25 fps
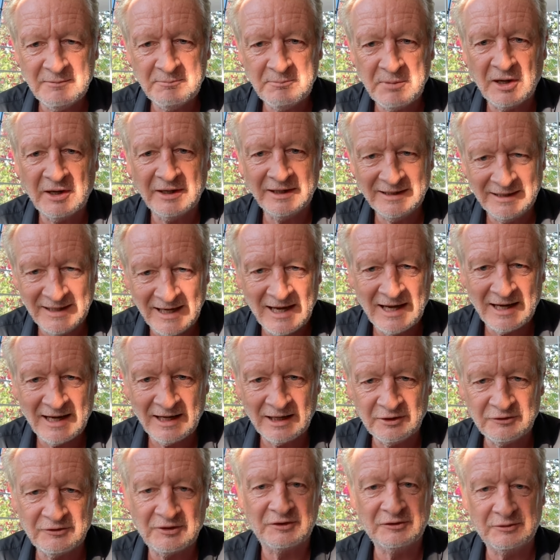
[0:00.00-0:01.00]
by
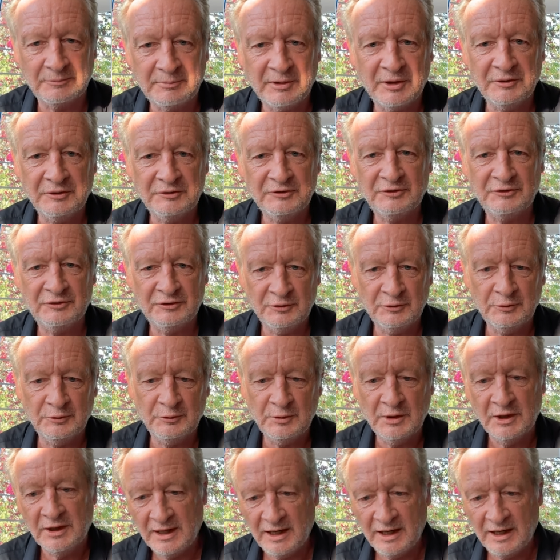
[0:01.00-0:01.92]
gangs as opposed to